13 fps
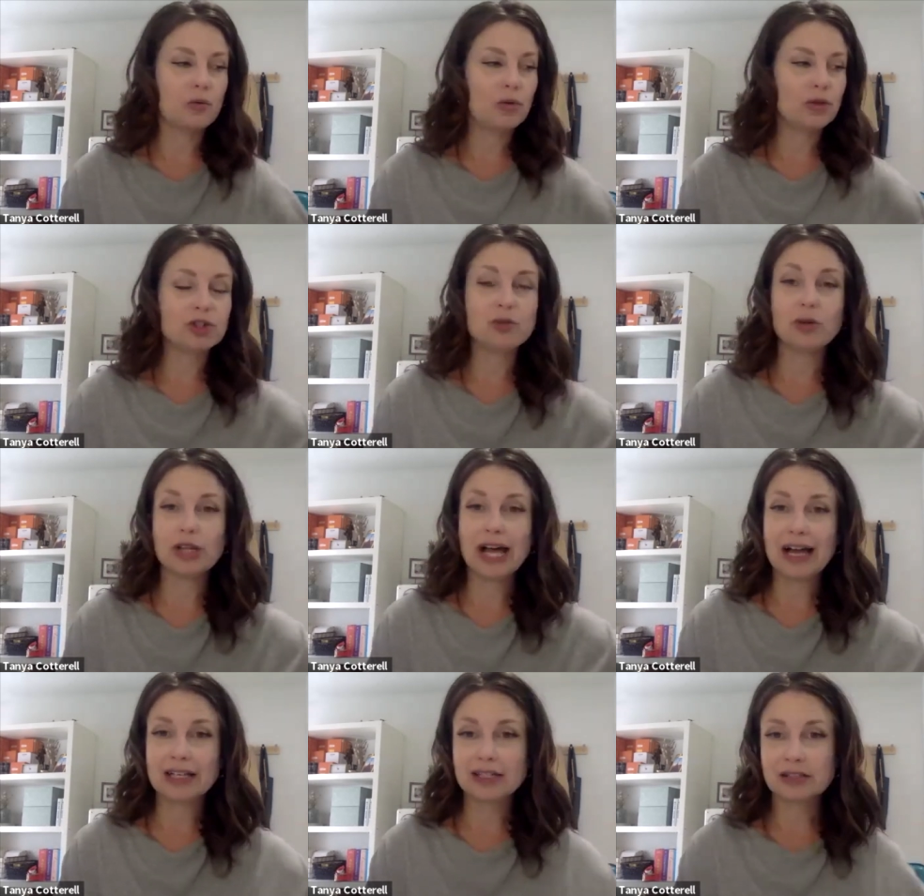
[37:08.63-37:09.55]
will do a
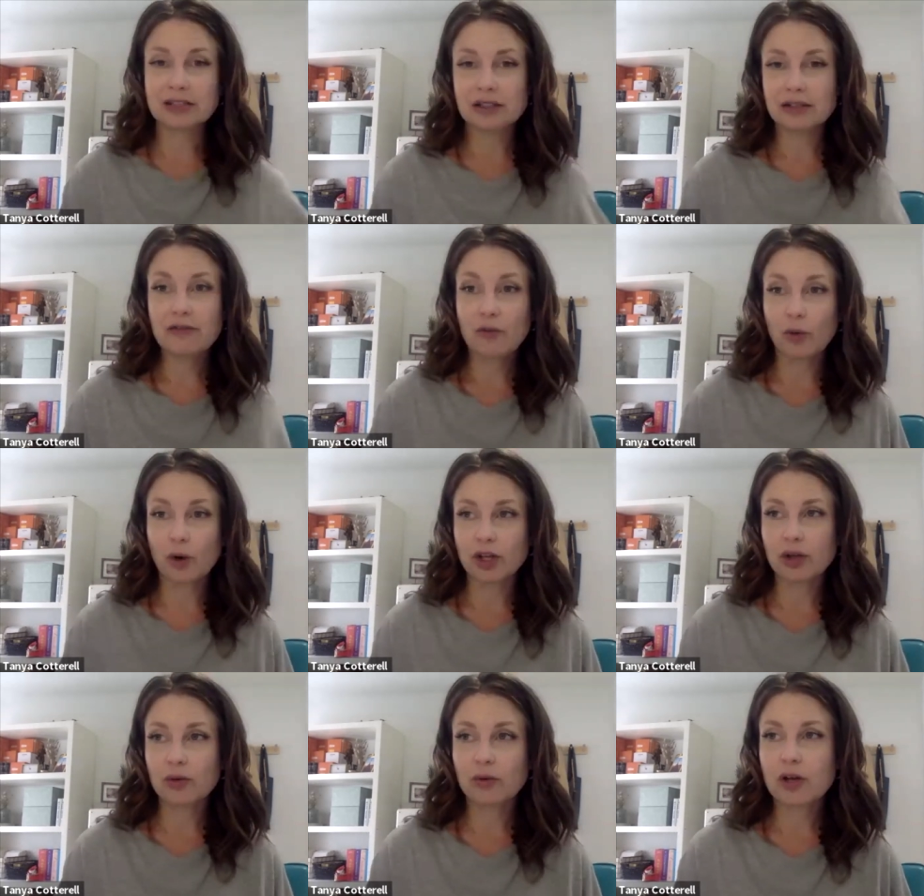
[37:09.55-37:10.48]
lot for
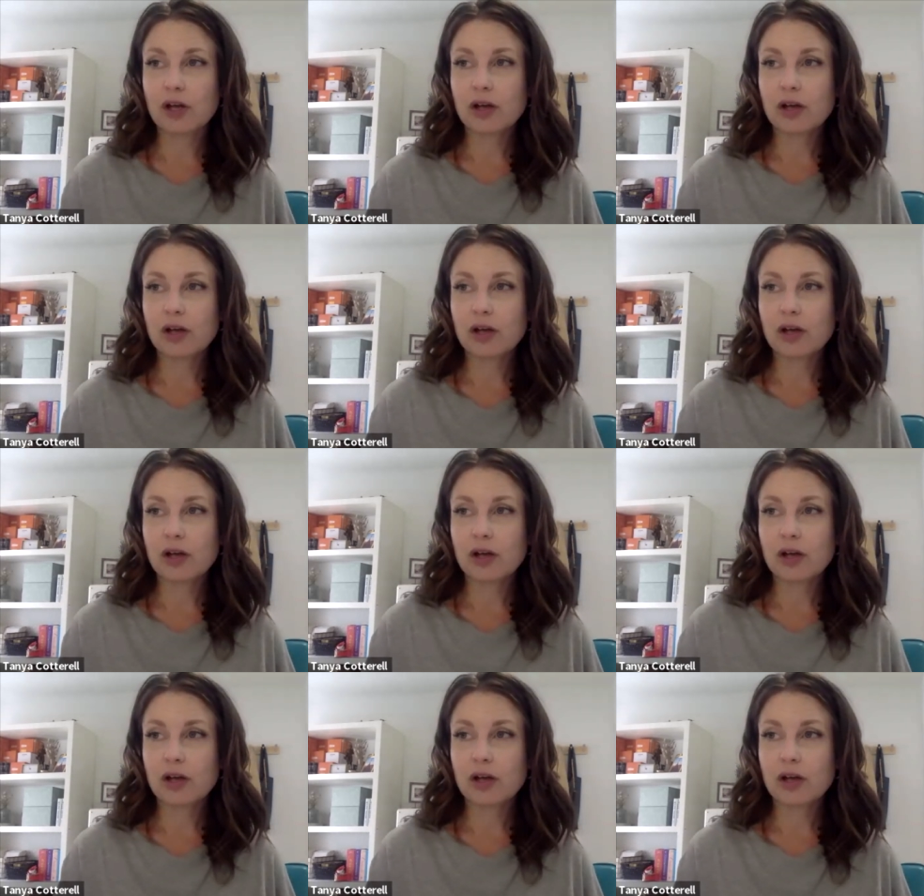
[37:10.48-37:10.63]
you,